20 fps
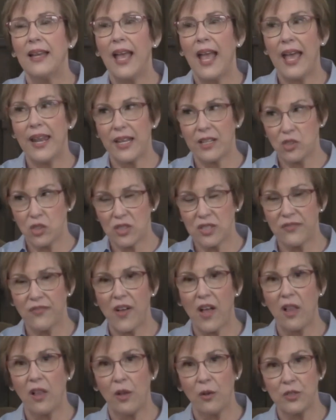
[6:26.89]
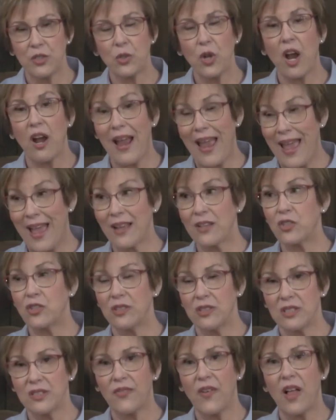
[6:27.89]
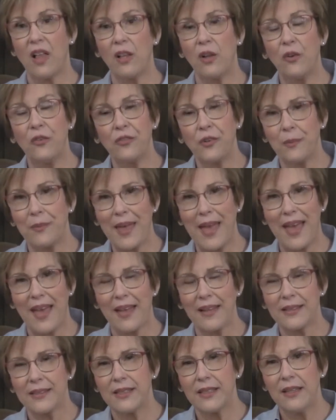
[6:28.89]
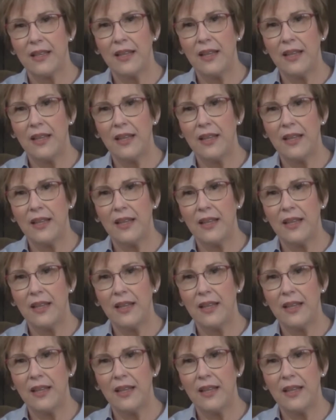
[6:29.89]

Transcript: And it just follows, our actions follow from that.